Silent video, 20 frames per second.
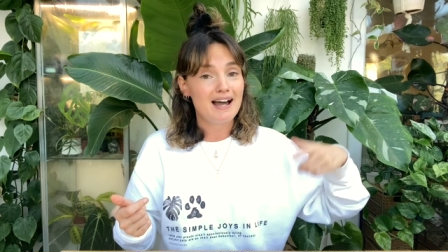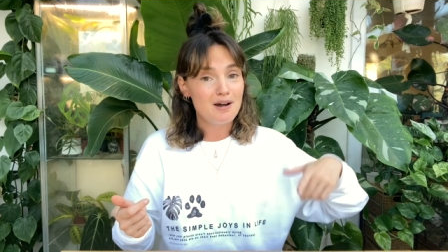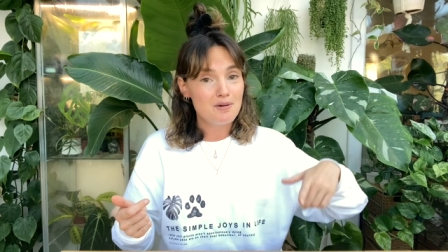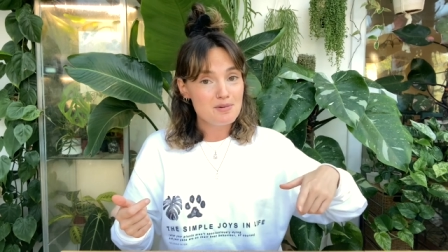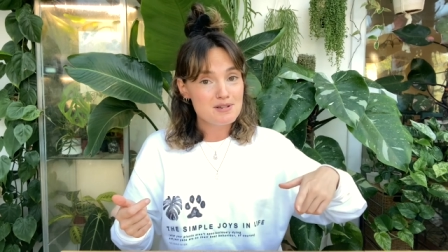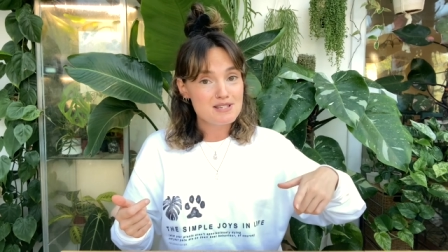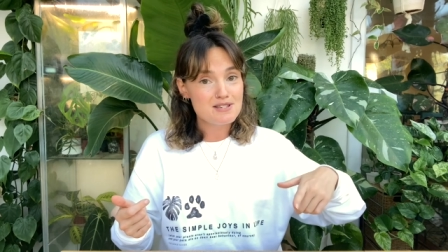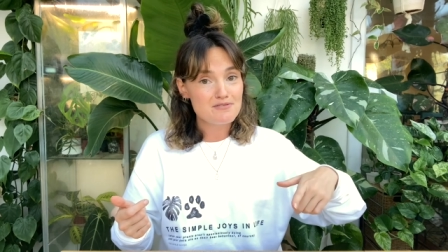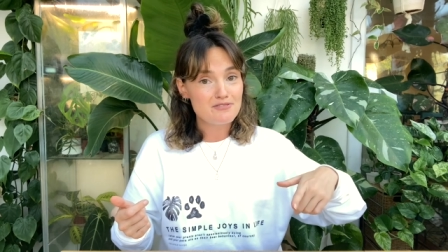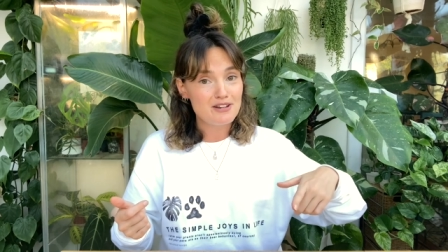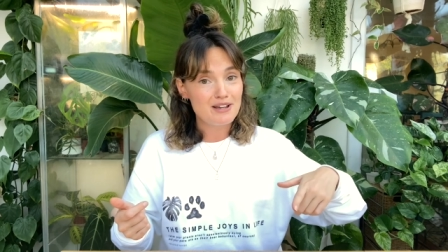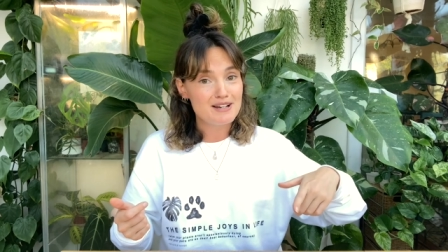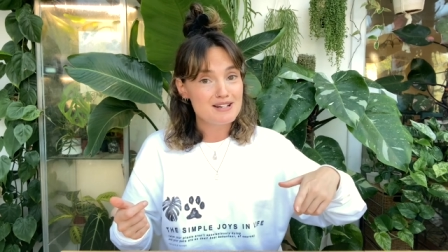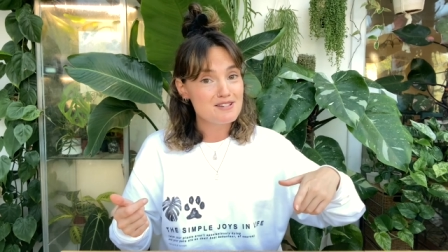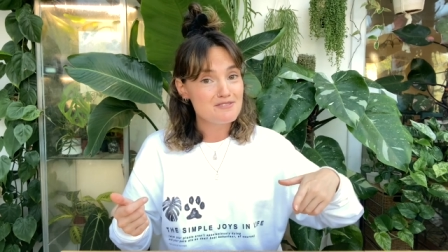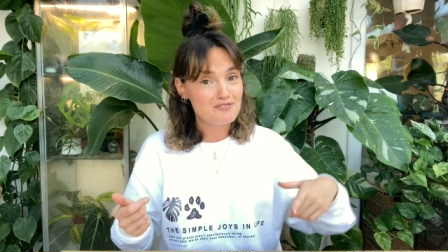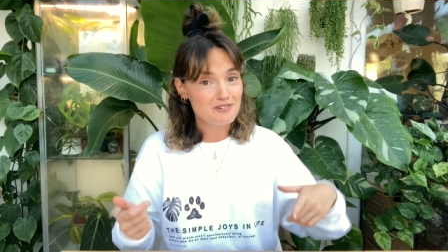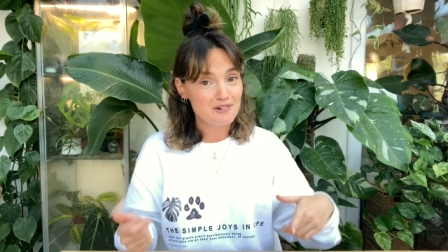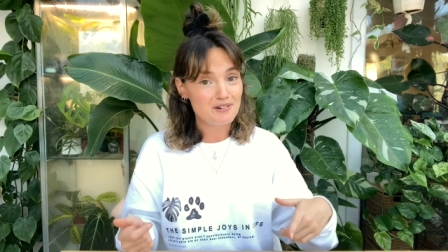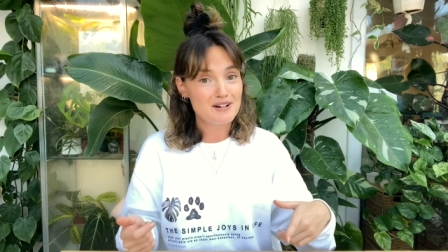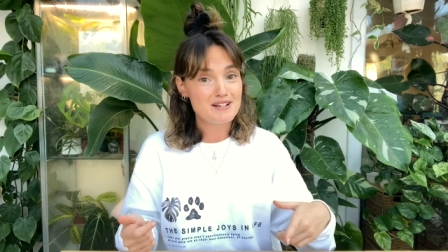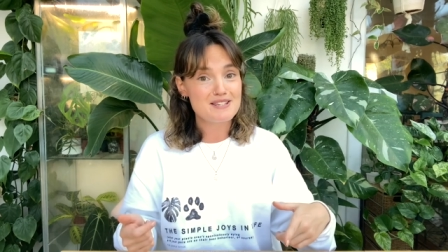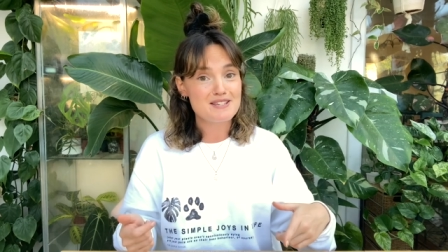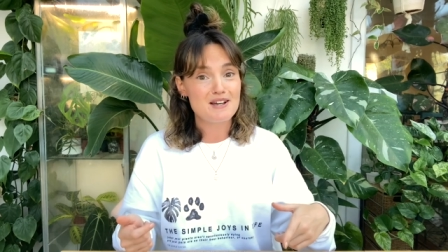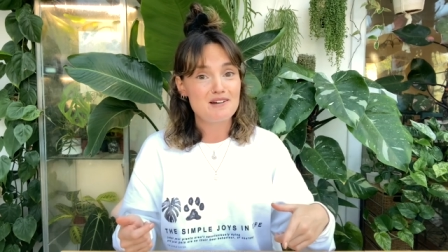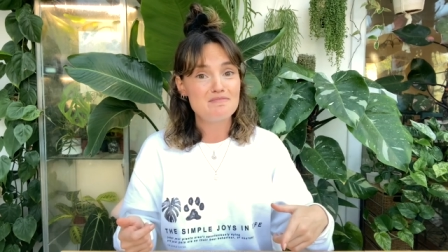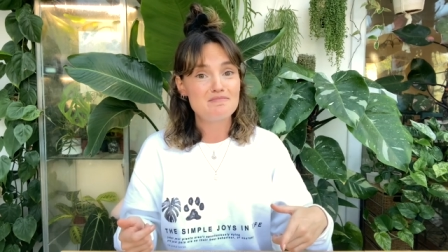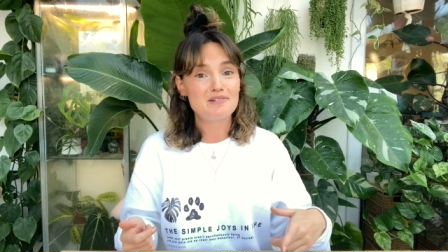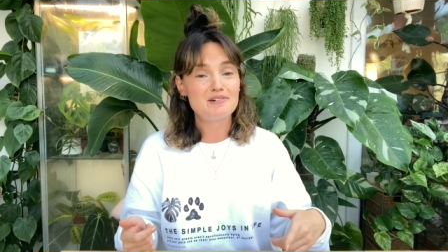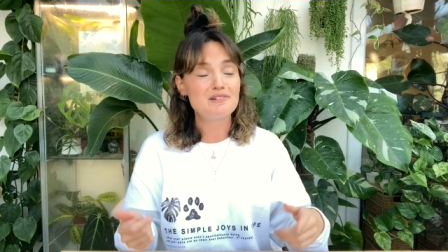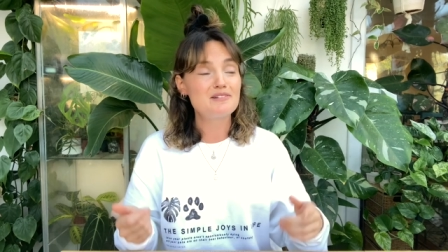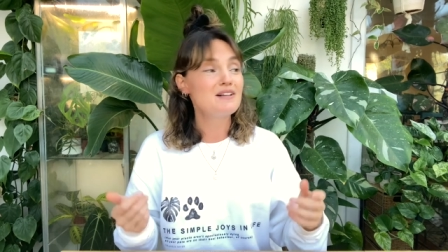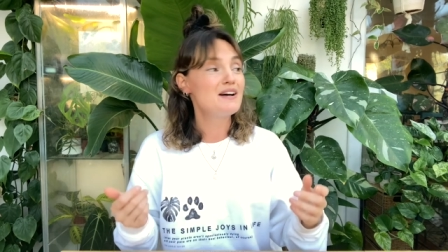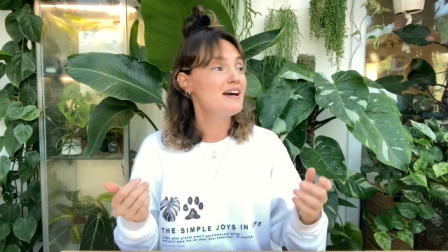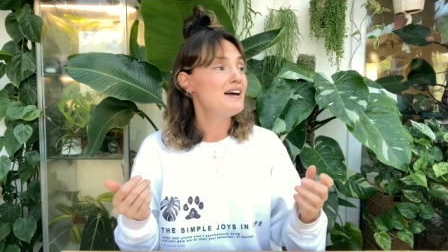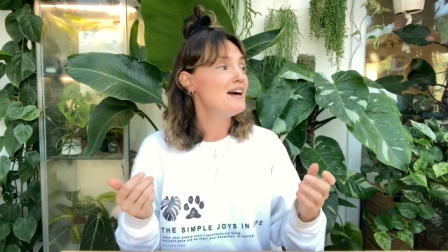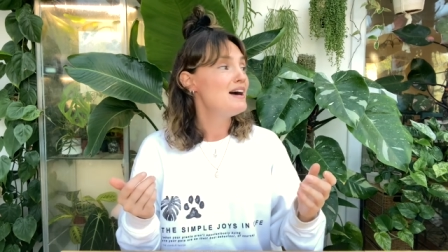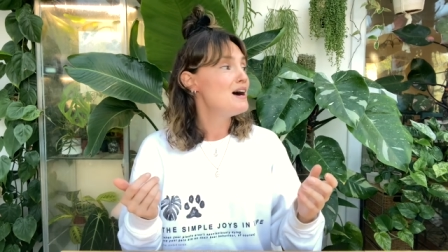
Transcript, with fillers: hours of light, for example.